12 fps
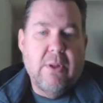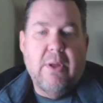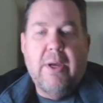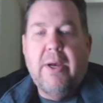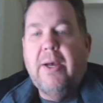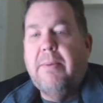
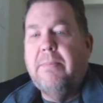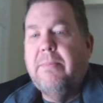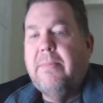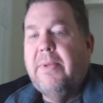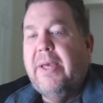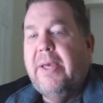
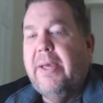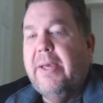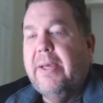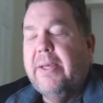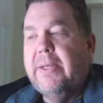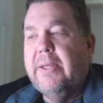
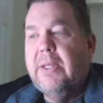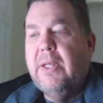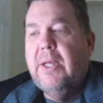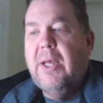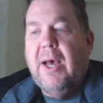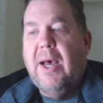and
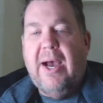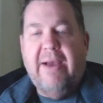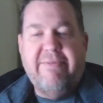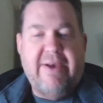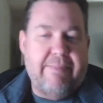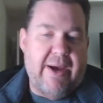
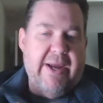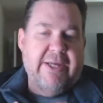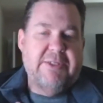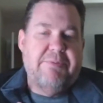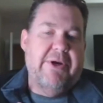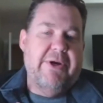I've had my
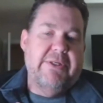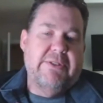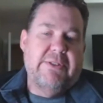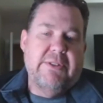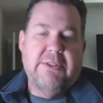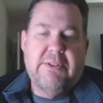
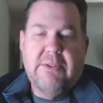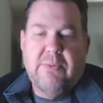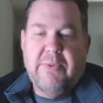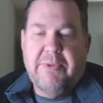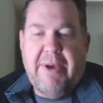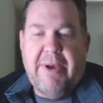experiences
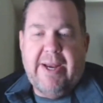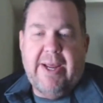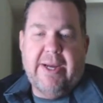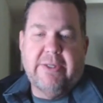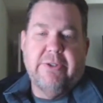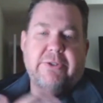with bad
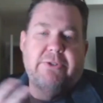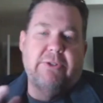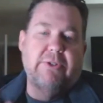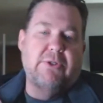actors